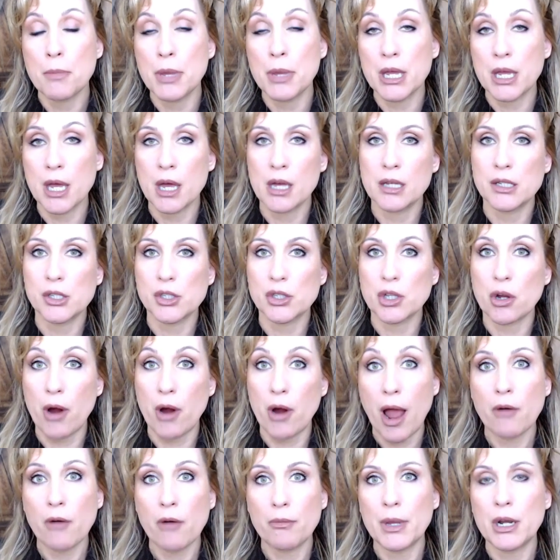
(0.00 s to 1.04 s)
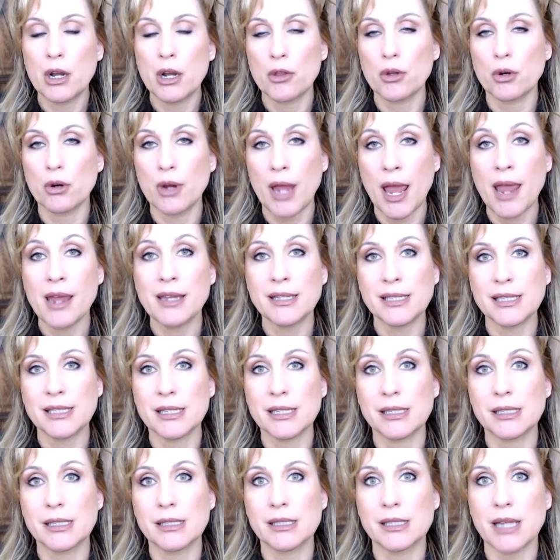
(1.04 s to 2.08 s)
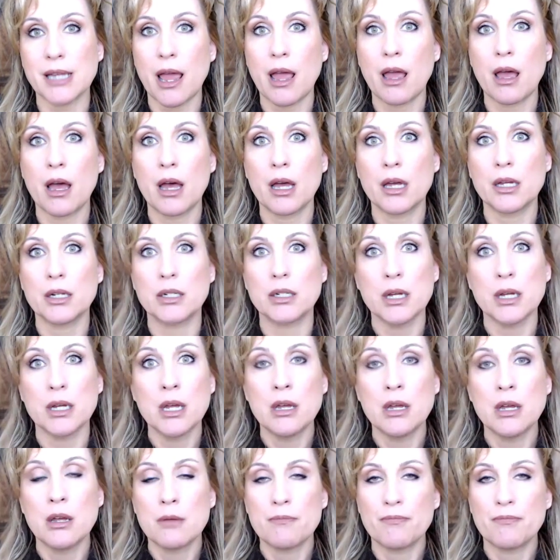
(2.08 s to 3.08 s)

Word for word: because there have been other cases and